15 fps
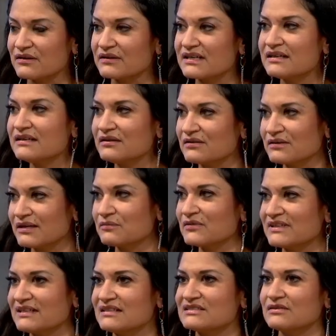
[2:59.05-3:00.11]
are here and
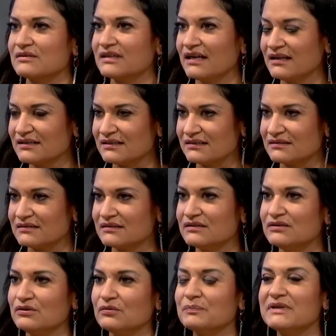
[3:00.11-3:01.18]
what they start getting. You
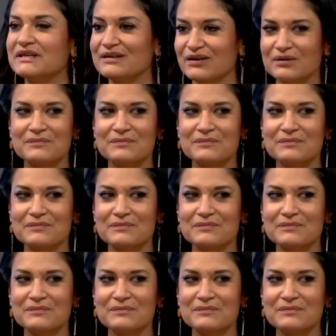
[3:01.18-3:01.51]
know, mm -hmm. PR